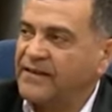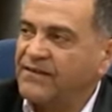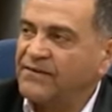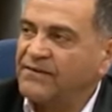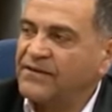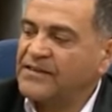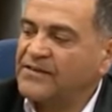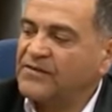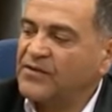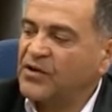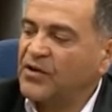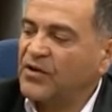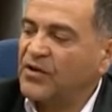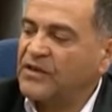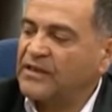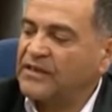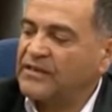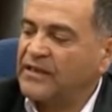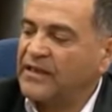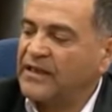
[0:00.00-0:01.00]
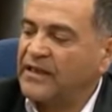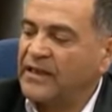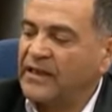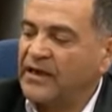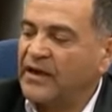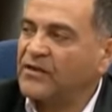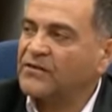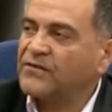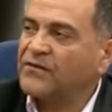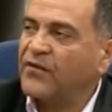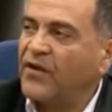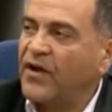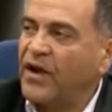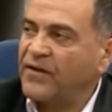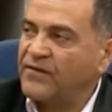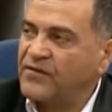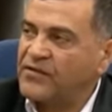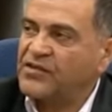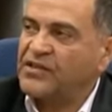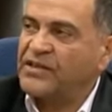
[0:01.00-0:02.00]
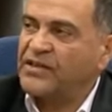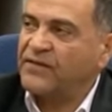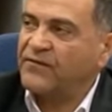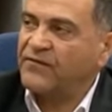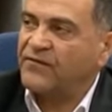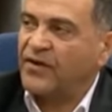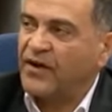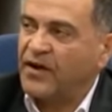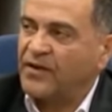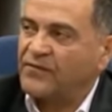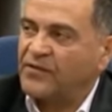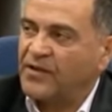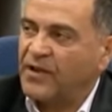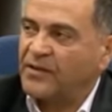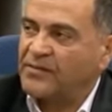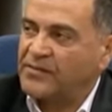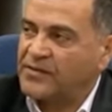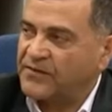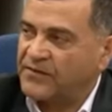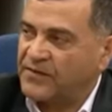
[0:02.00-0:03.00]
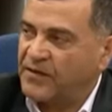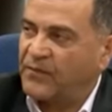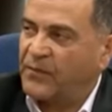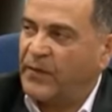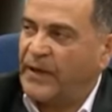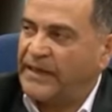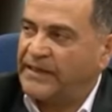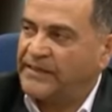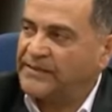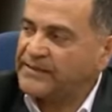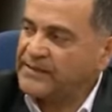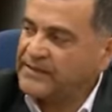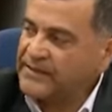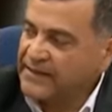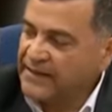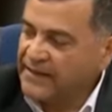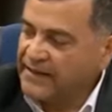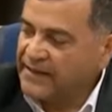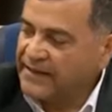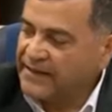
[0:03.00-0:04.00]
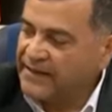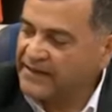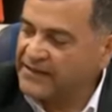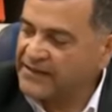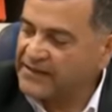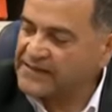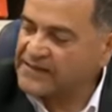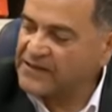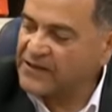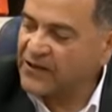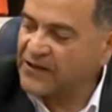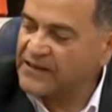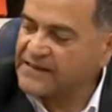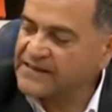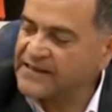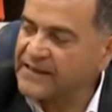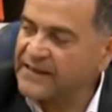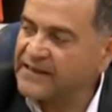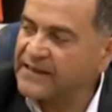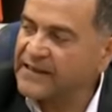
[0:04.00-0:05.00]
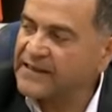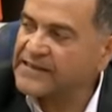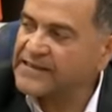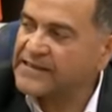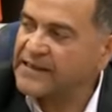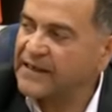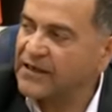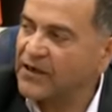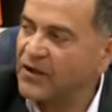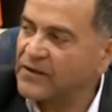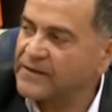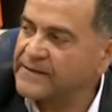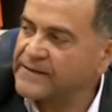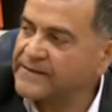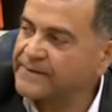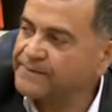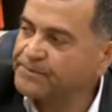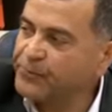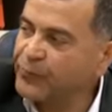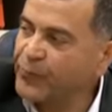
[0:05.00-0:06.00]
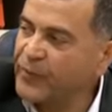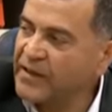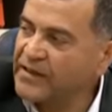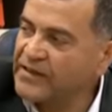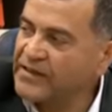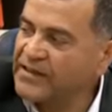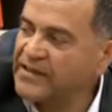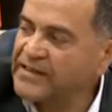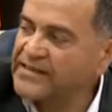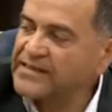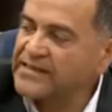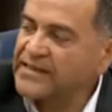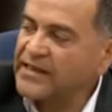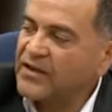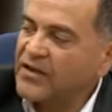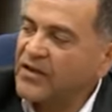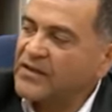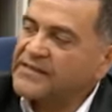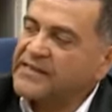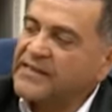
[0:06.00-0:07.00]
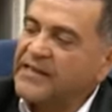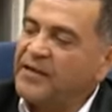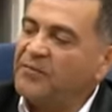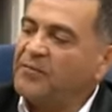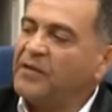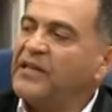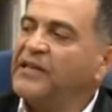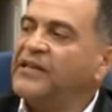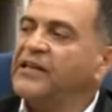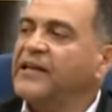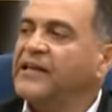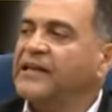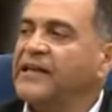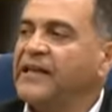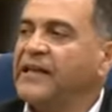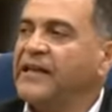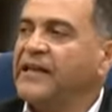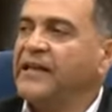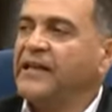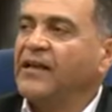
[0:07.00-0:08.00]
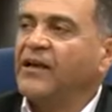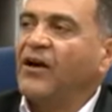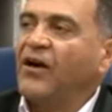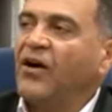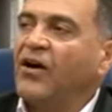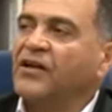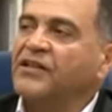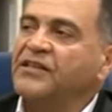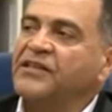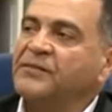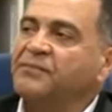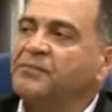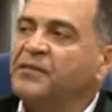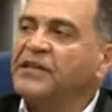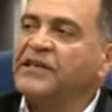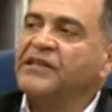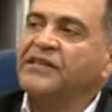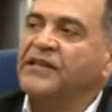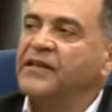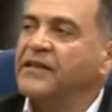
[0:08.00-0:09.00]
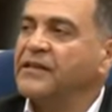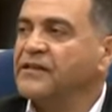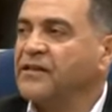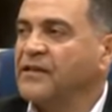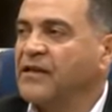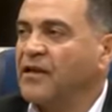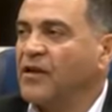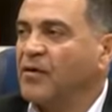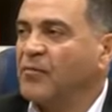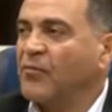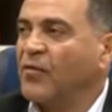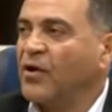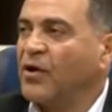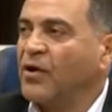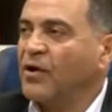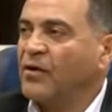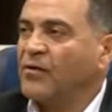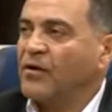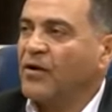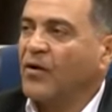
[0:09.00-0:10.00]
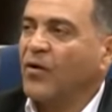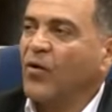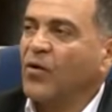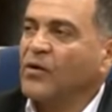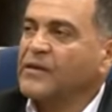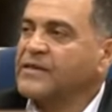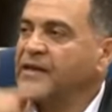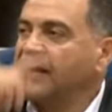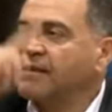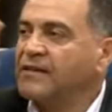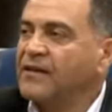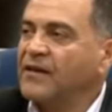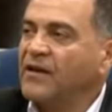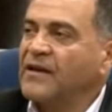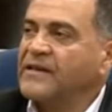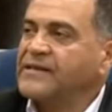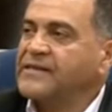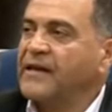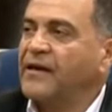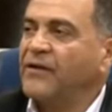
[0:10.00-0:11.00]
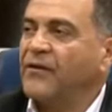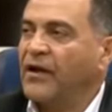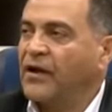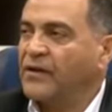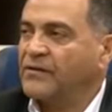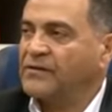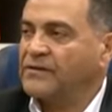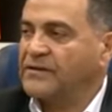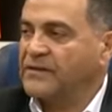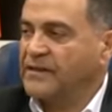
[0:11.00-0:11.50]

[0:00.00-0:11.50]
which we call it around 5G, 5 times of the weight, it starts sending signals. These signals immediately are depicted by all satellites around.